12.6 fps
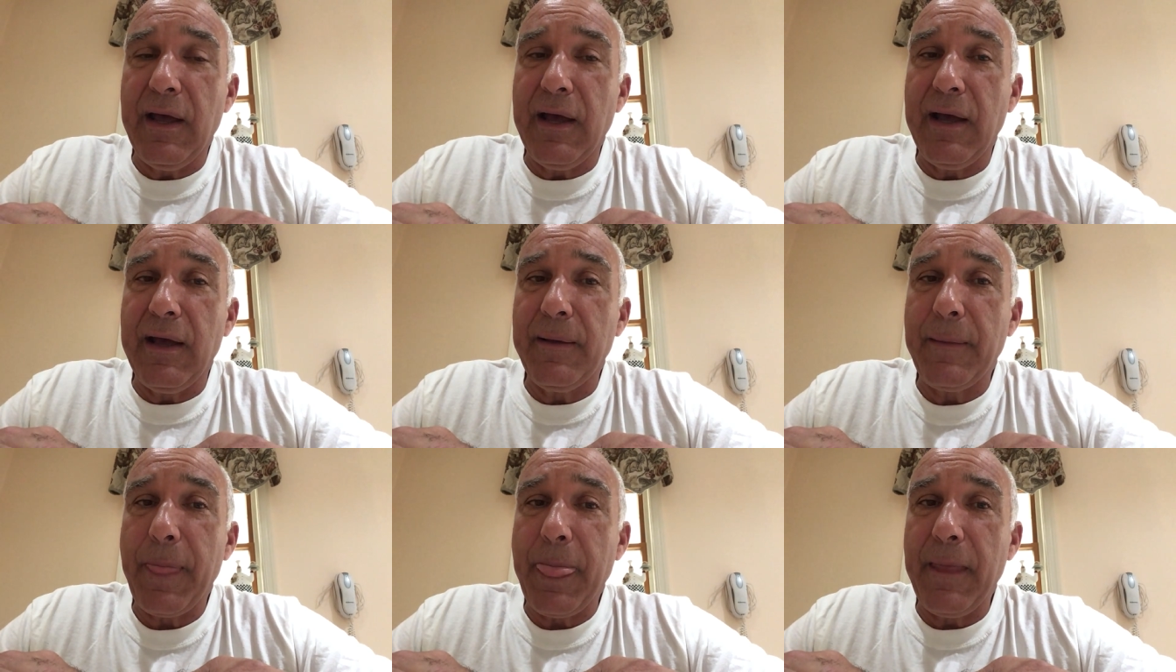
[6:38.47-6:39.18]
Uh,
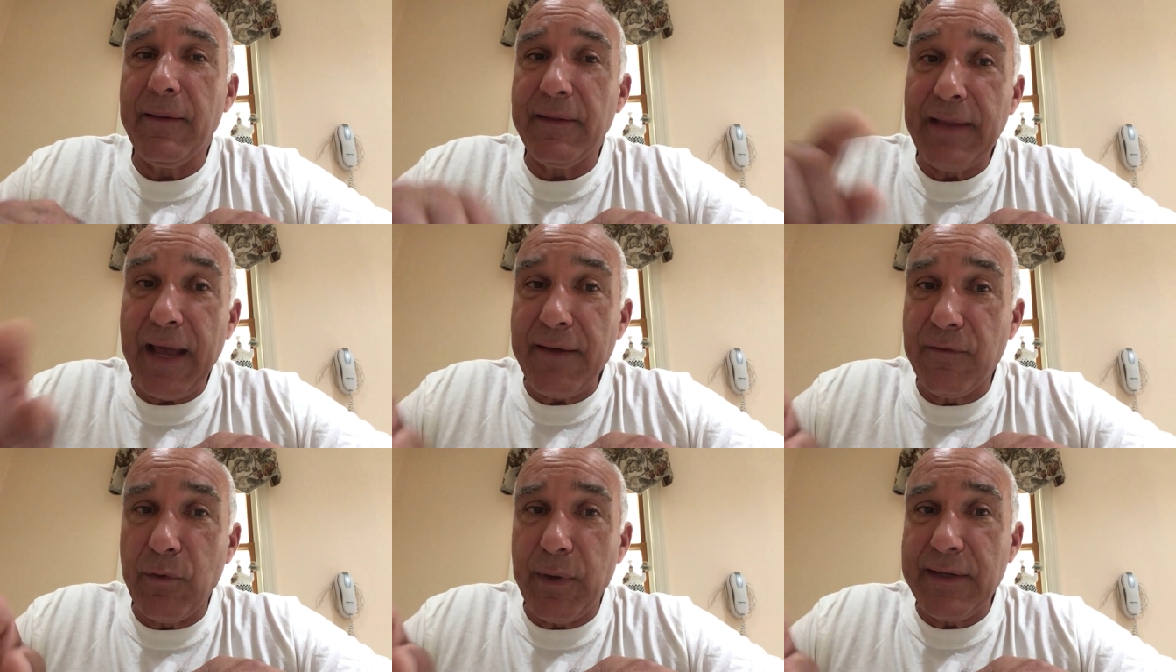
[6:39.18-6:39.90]
and
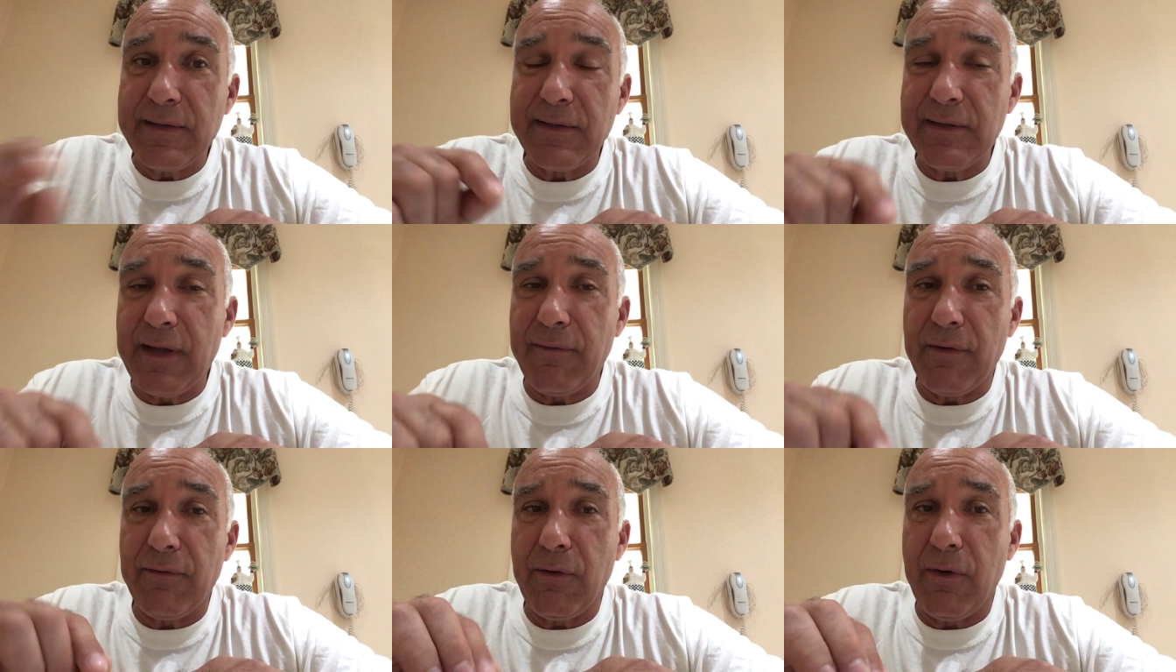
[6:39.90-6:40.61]
that voice is
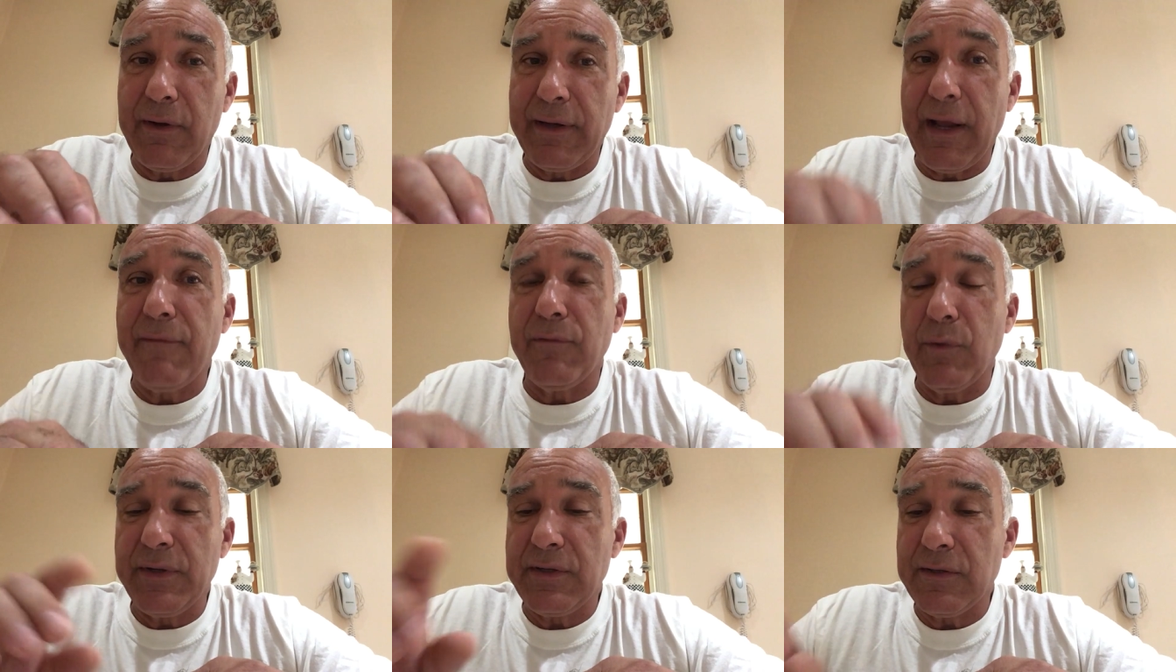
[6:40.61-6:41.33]
never wrong. That
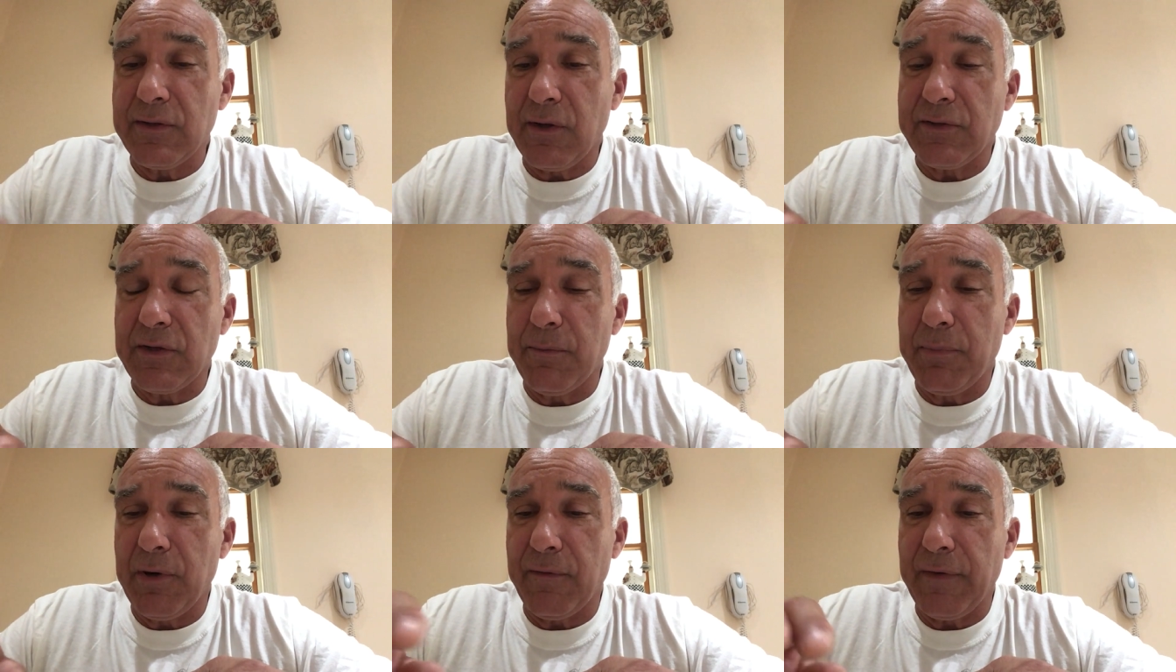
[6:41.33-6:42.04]
voice is also
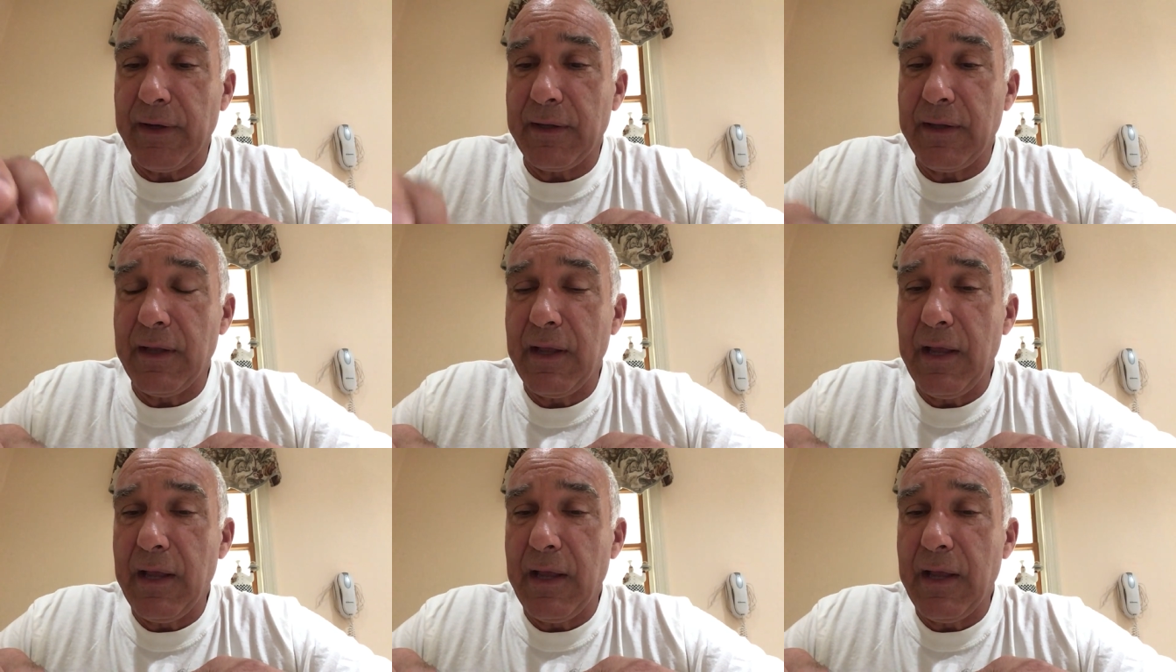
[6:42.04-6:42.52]
perfect,